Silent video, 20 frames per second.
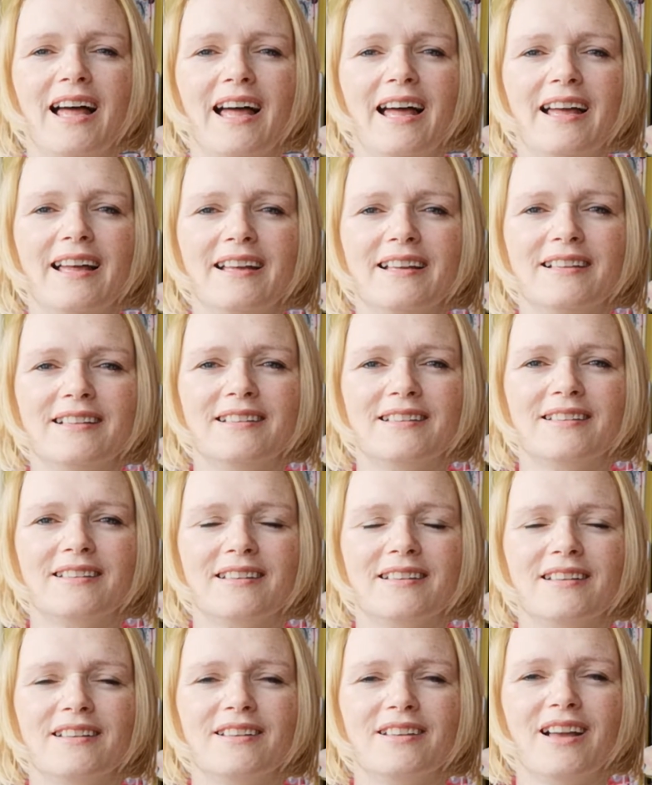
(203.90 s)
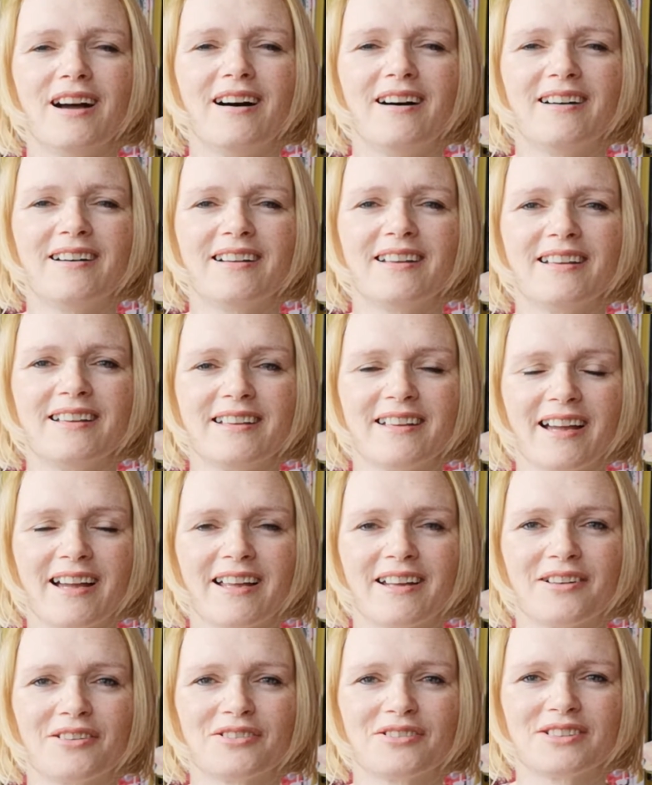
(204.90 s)
And I
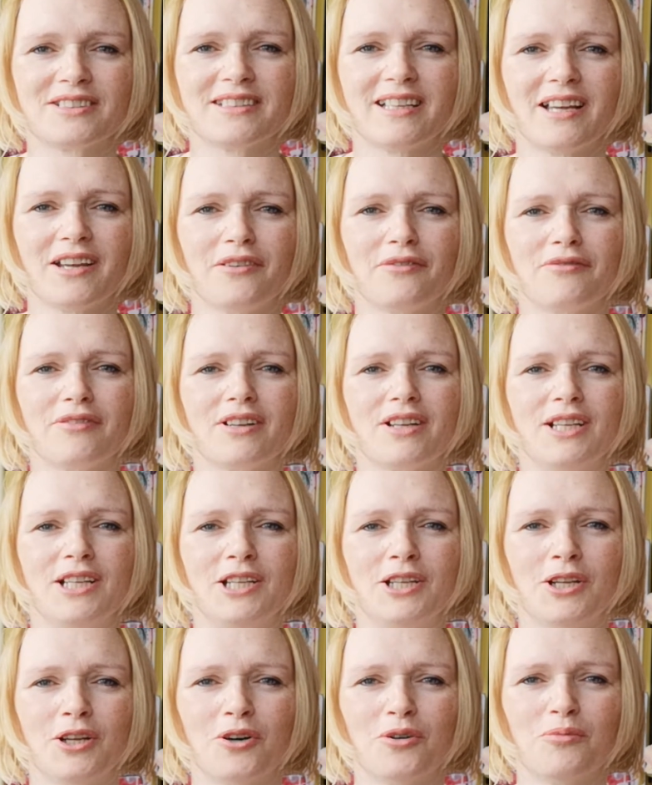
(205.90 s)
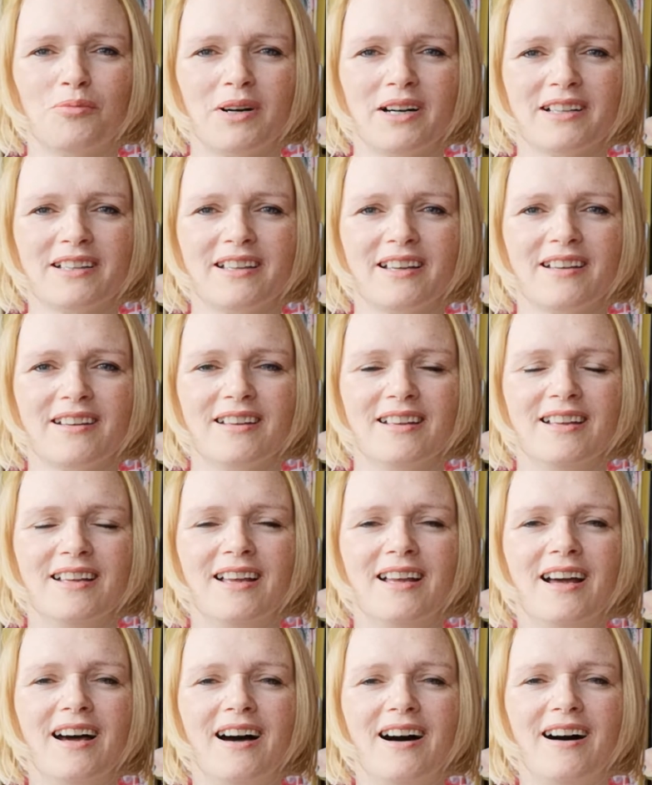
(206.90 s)
cannot save nobody.
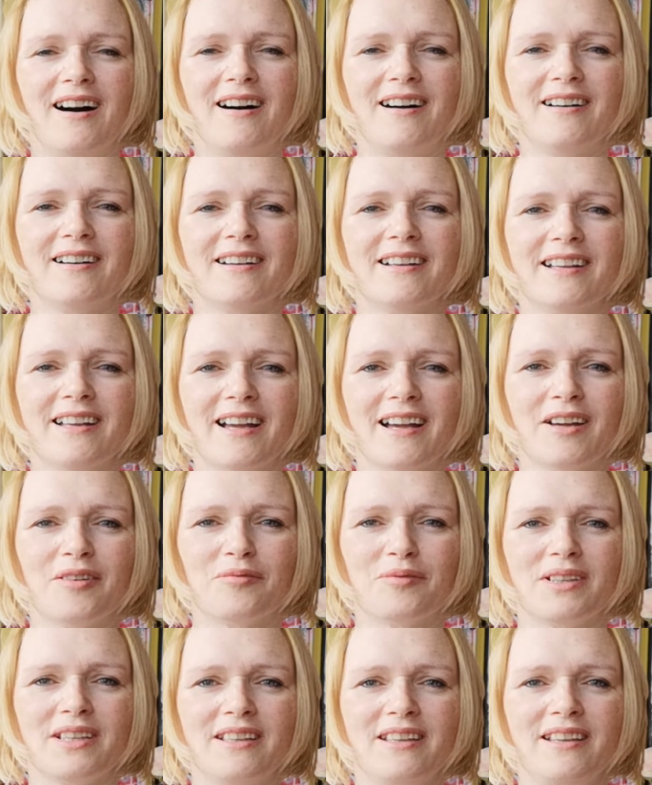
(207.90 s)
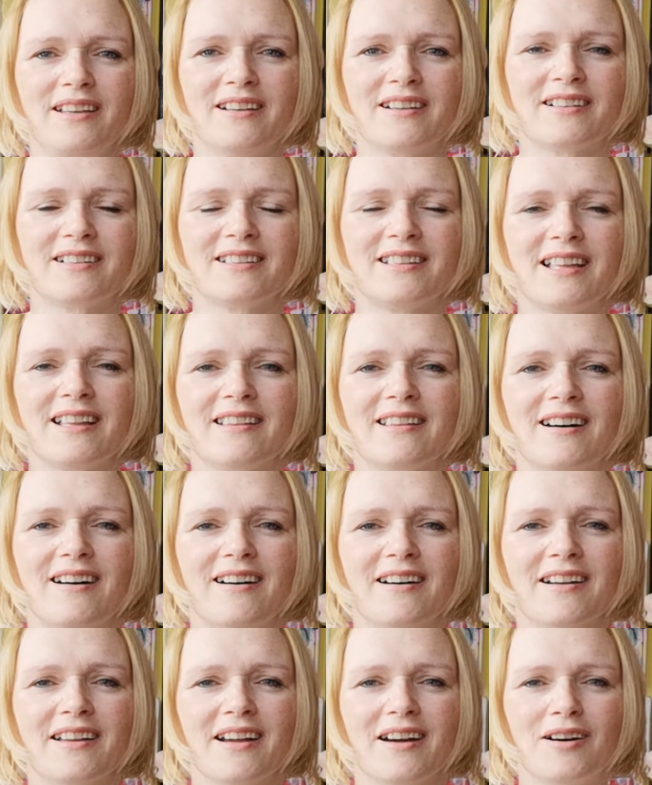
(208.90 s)
I am here that
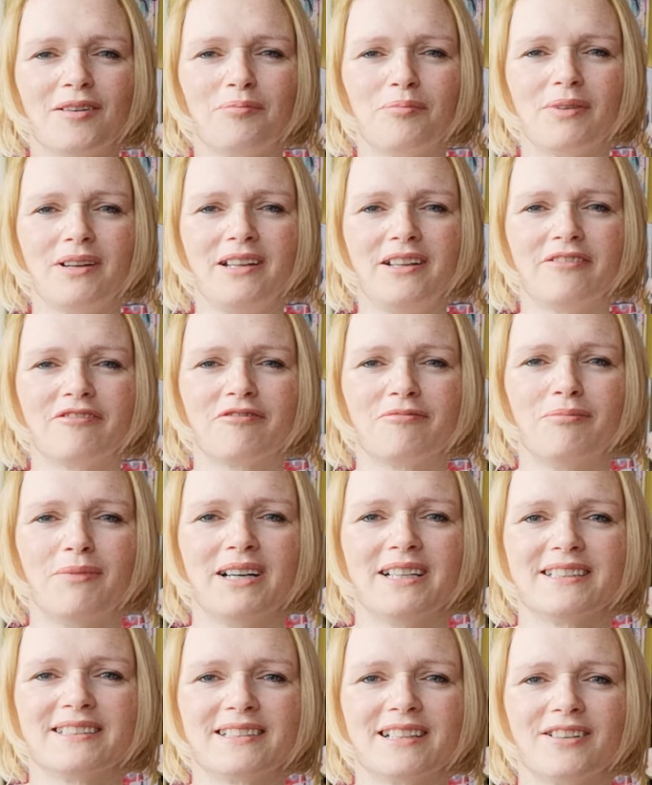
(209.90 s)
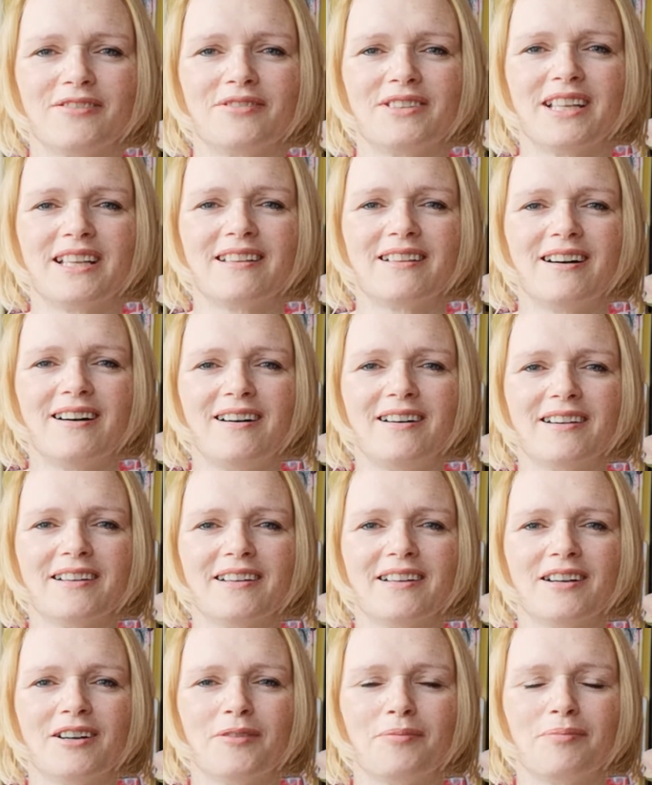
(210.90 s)
I uplift myself, that
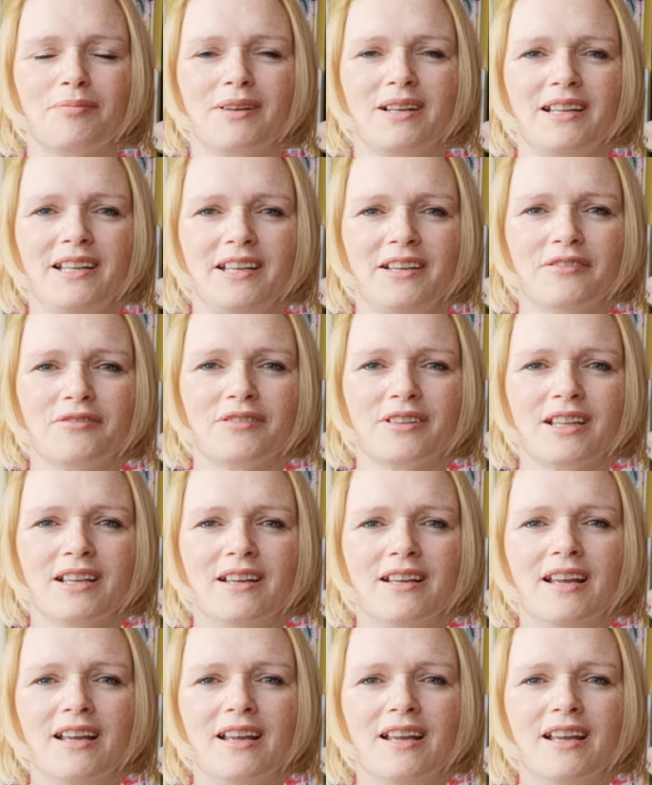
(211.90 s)
I uplift